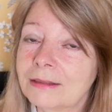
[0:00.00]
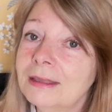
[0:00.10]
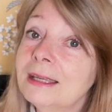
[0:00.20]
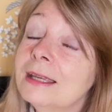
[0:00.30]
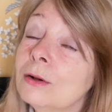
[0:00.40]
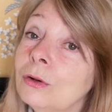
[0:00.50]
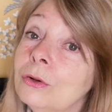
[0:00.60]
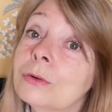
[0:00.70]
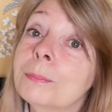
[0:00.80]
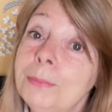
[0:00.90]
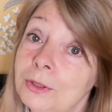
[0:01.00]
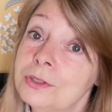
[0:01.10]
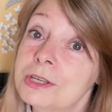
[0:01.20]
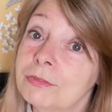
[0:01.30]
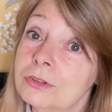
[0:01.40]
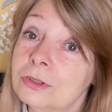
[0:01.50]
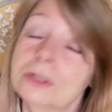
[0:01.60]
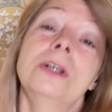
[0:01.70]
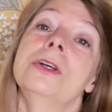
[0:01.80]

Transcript: I think it will look beautiful.